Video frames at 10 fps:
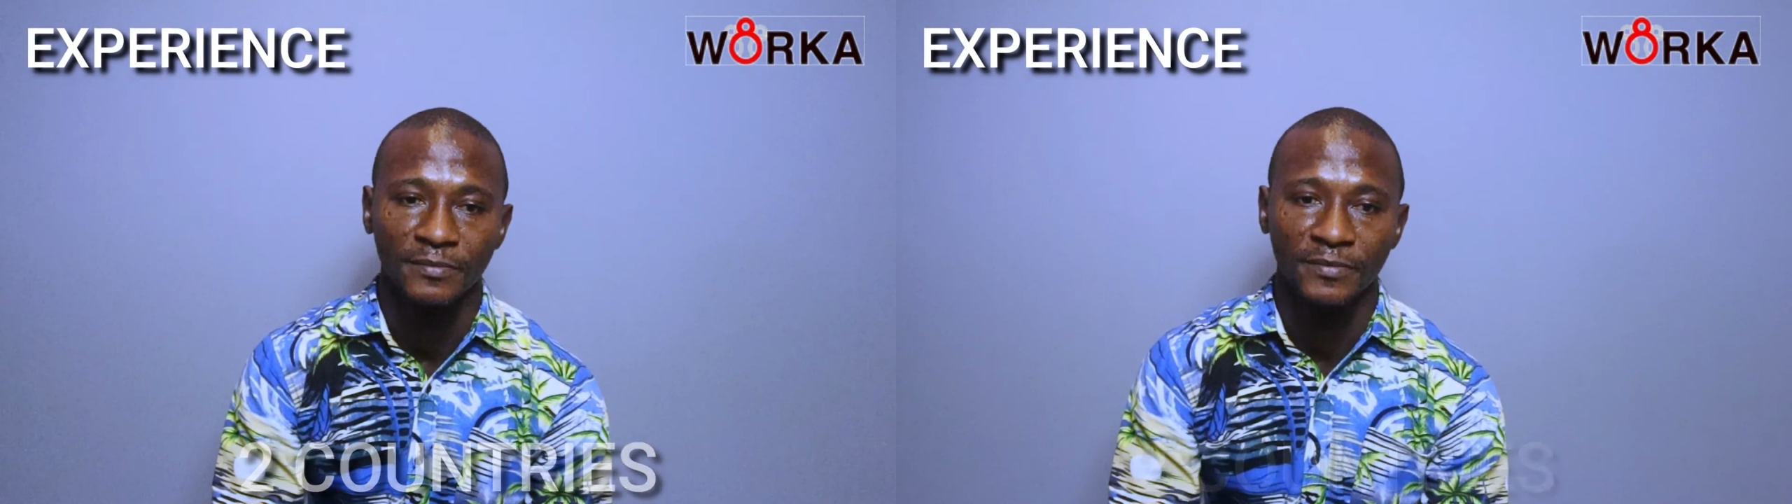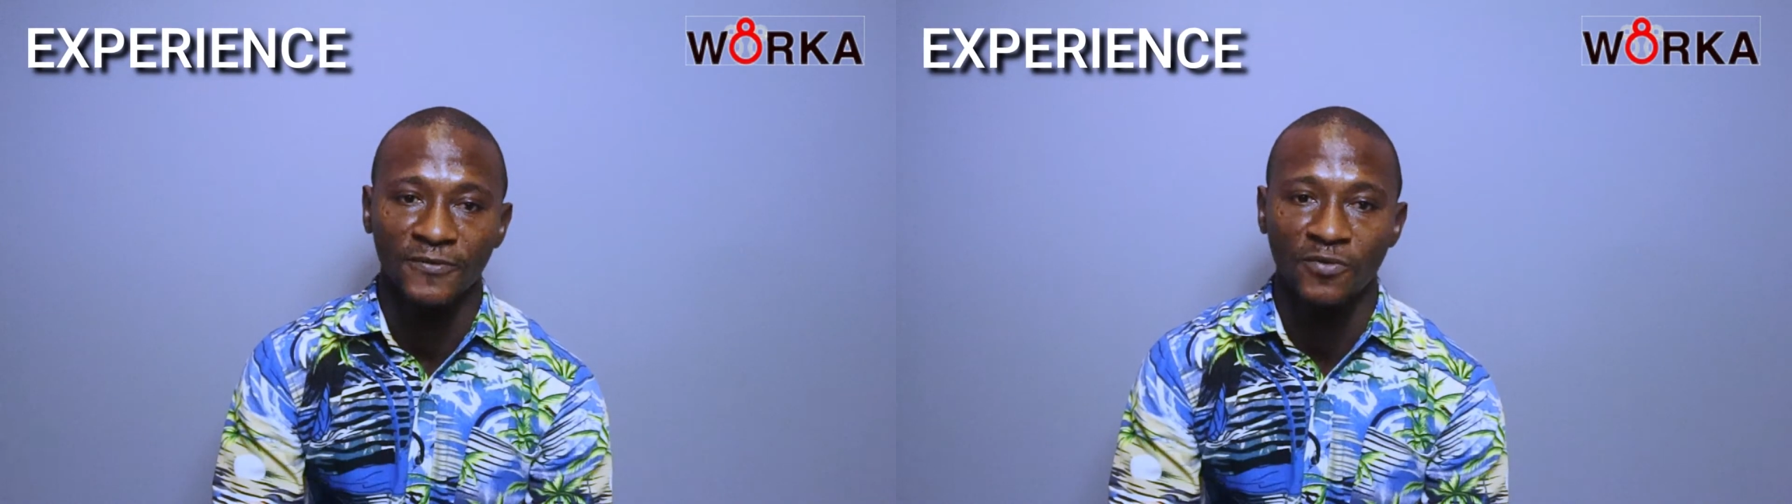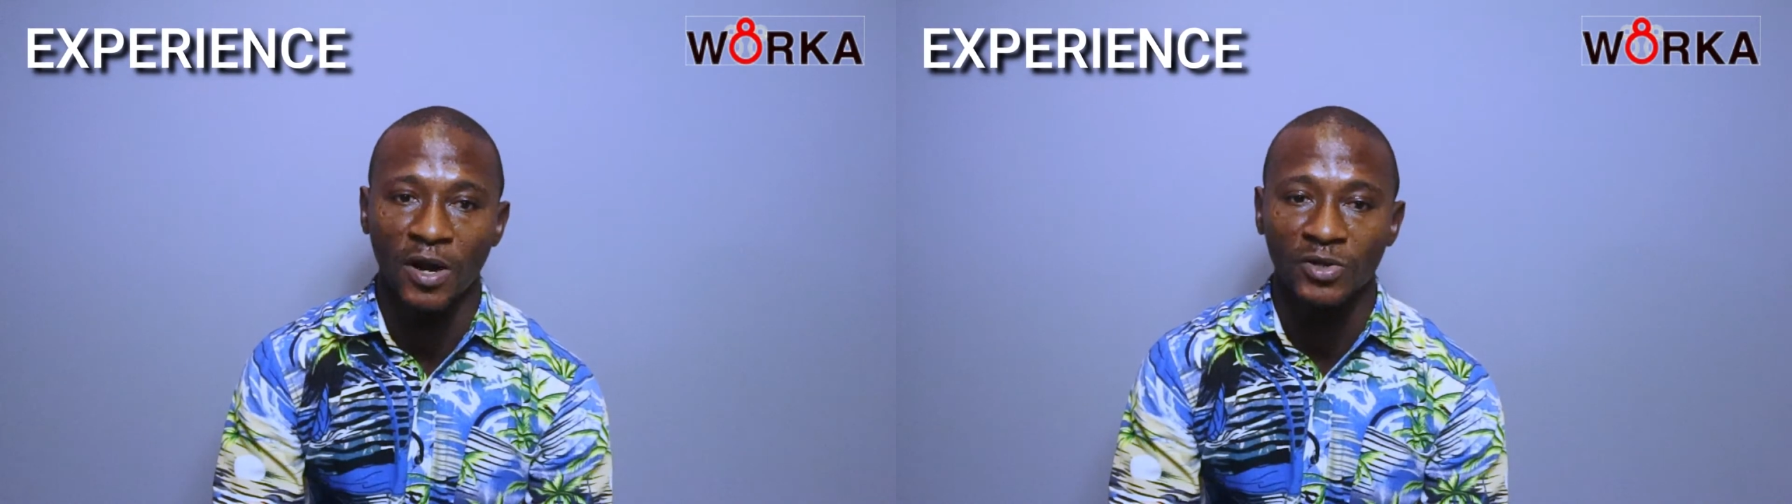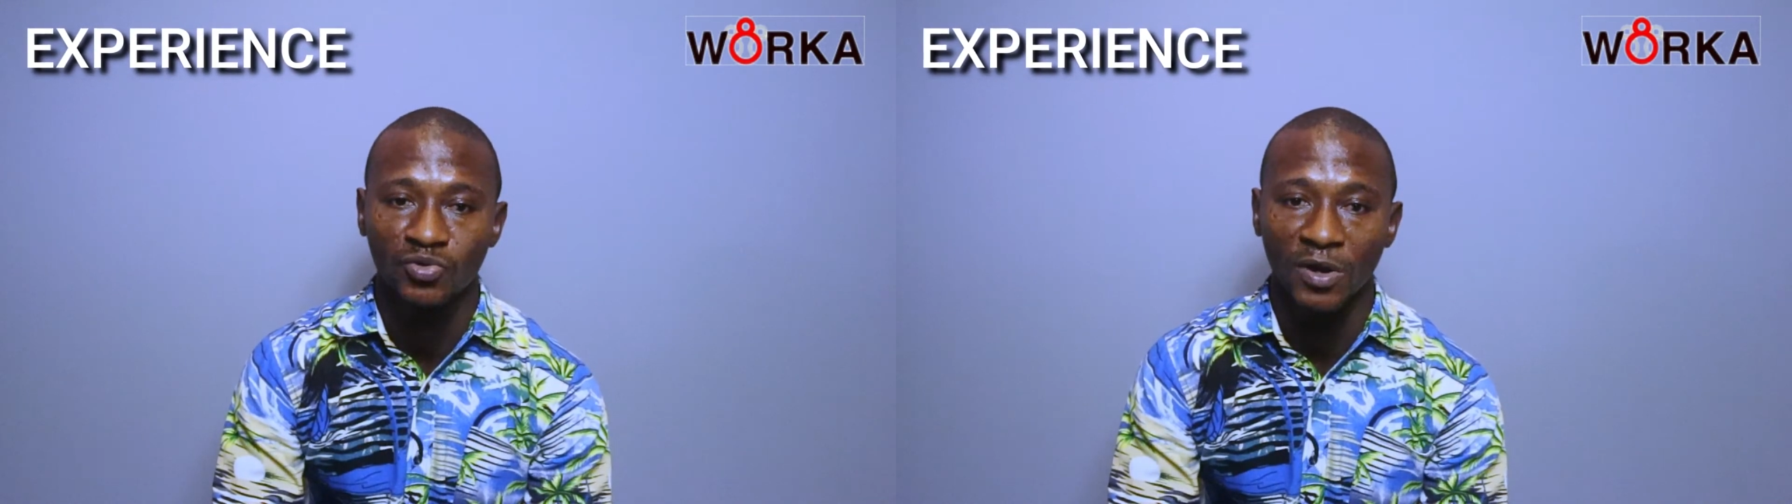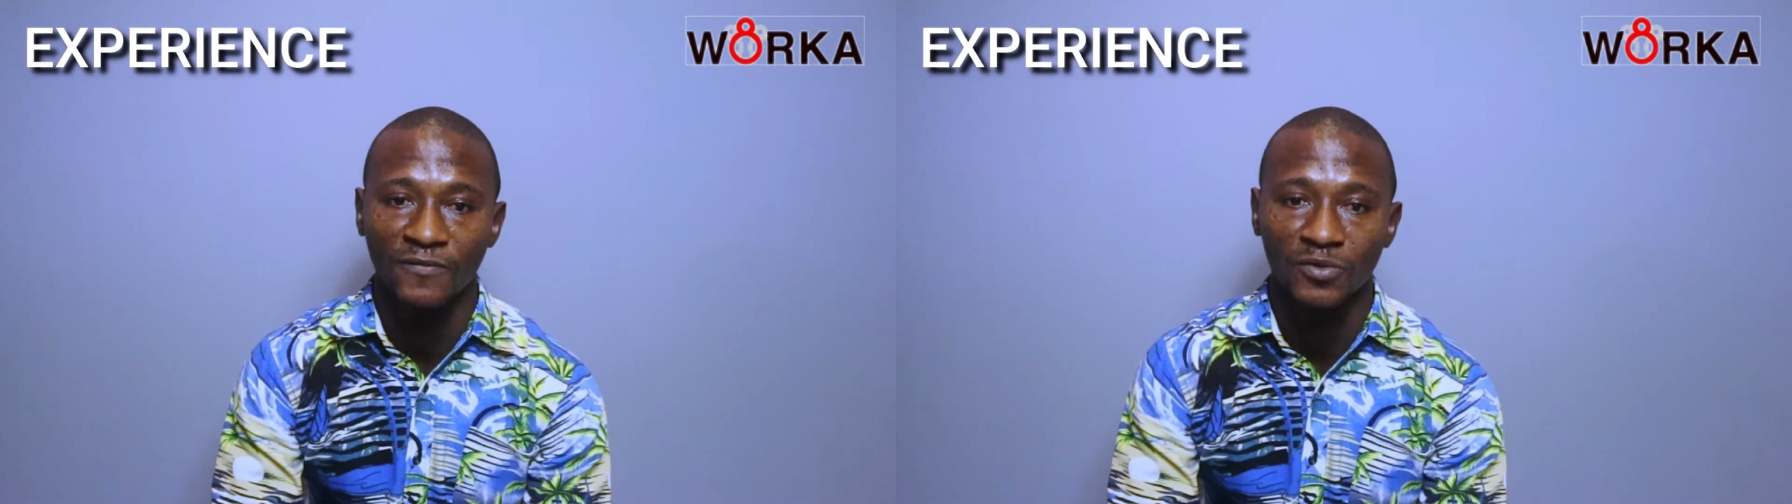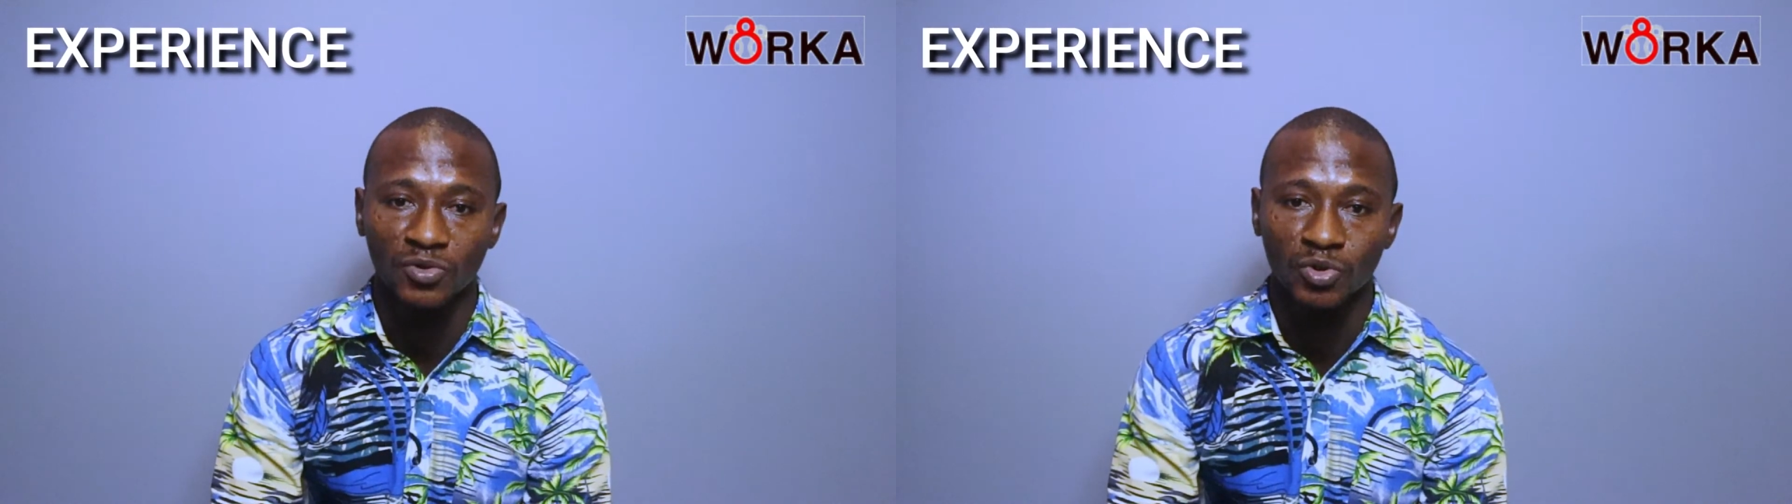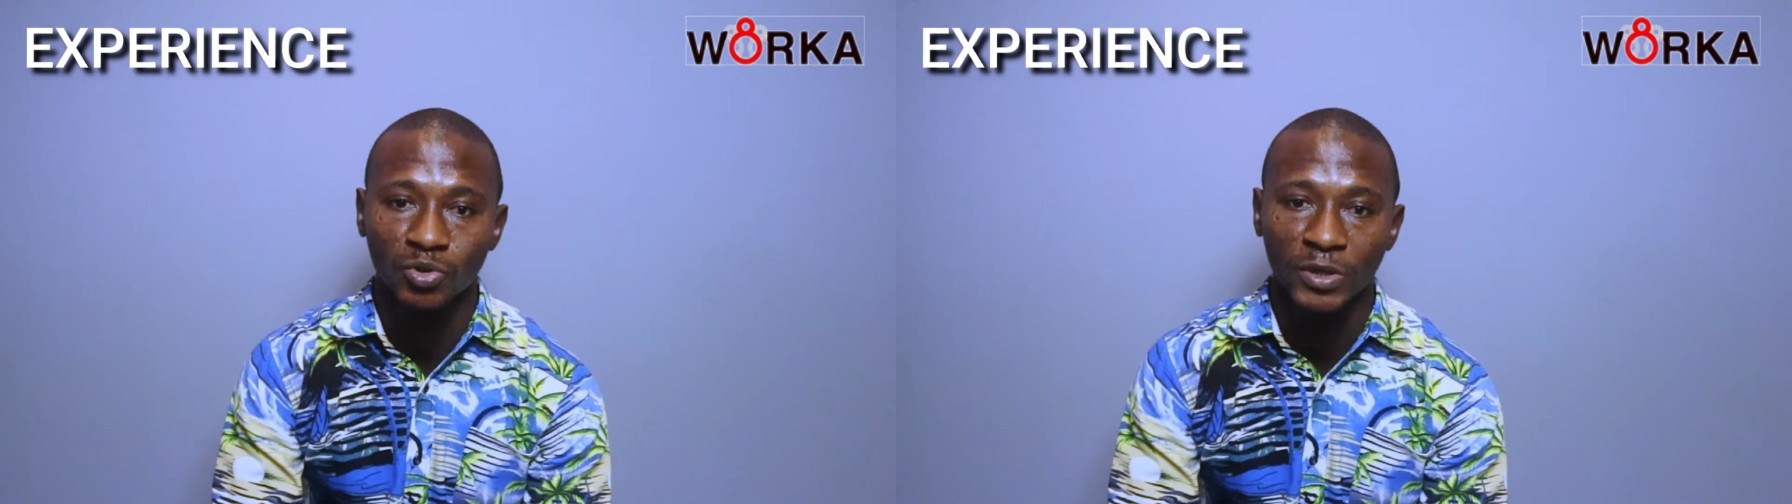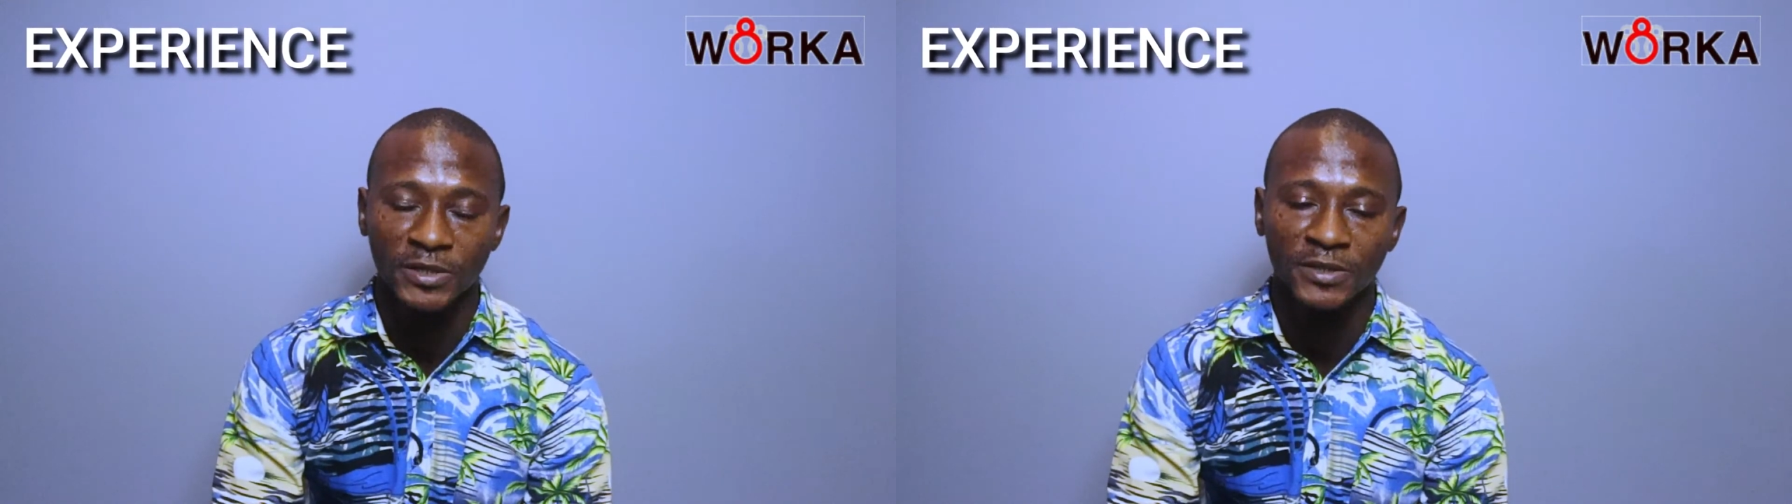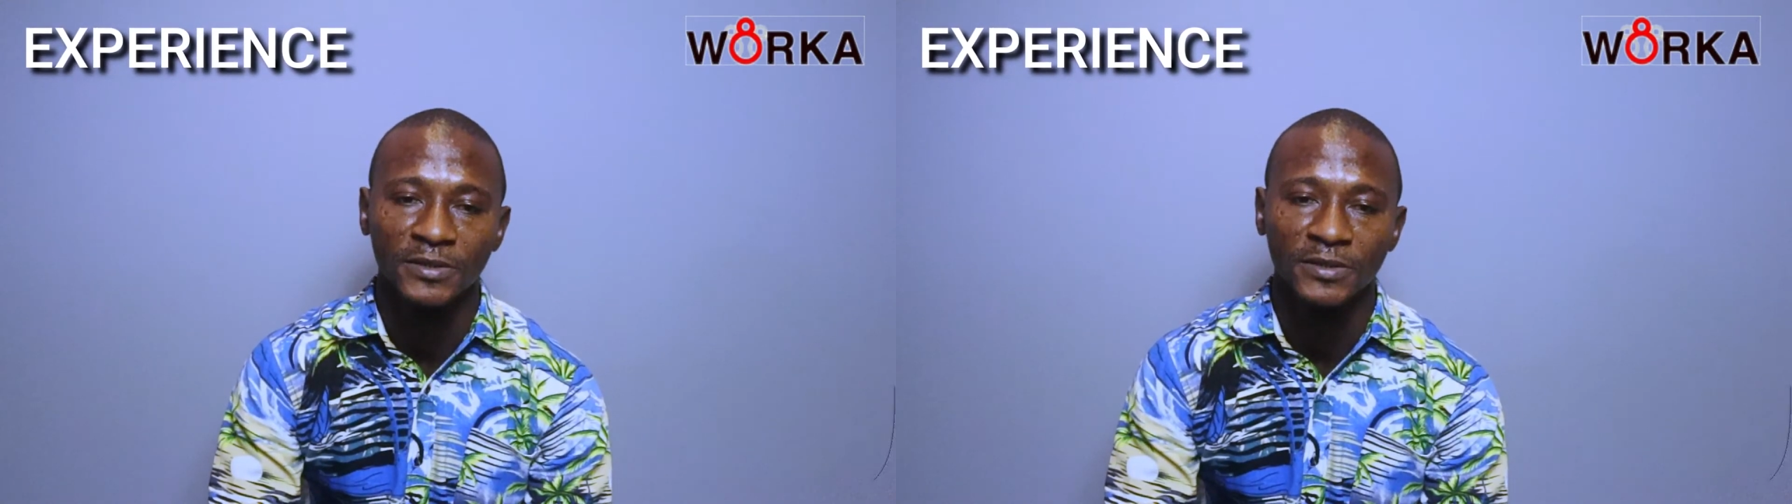before I travel to UAE.